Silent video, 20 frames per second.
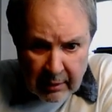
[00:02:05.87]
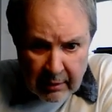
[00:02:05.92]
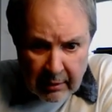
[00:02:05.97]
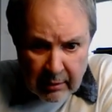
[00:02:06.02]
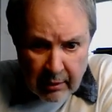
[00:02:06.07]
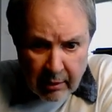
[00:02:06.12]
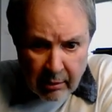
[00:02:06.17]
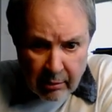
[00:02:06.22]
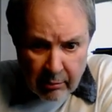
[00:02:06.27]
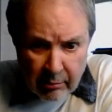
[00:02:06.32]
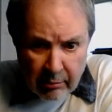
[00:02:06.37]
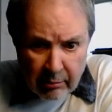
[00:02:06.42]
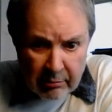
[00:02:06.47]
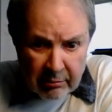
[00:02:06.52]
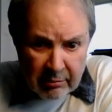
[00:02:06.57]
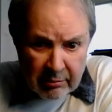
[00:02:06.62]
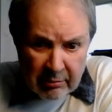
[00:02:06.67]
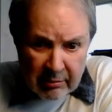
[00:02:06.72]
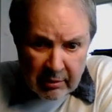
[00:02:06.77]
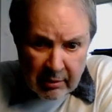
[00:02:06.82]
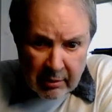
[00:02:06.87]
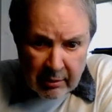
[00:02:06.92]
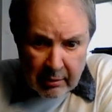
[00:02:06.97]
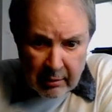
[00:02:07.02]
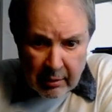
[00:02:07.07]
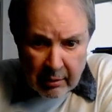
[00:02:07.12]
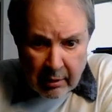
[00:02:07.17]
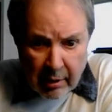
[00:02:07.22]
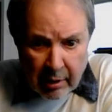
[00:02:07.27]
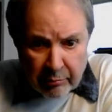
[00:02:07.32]
Now,
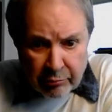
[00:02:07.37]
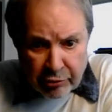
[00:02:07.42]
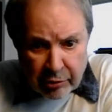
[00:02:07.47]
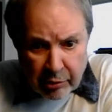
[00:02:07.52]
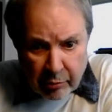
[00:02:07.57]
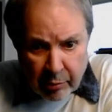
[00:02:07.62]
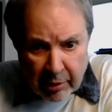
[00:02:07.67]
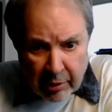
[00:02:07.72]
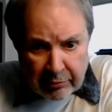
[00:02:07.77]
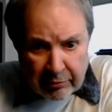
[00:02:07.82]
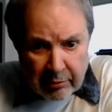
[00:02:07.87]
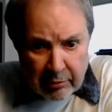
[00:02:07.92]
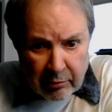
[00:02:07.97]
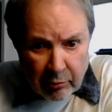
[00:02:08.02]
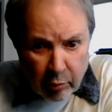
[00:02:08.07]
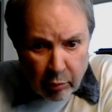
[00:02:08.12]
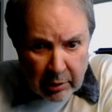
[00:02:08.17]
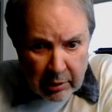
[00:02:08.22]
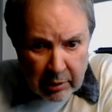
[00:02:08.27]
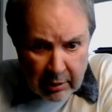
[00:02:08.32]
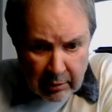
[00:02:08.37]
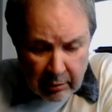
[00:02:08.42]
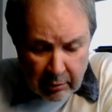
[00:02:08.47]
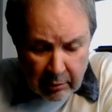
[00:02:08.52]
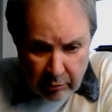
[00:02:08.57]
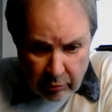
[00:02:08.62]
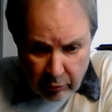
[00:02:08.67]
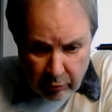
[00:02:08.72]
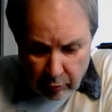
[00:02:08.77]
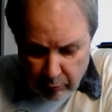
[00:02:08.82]
there comes the question, what can you
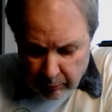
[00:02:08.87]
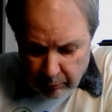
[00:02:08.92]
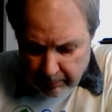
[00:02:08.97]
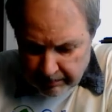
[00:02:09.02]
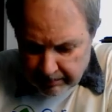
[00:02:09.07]
do?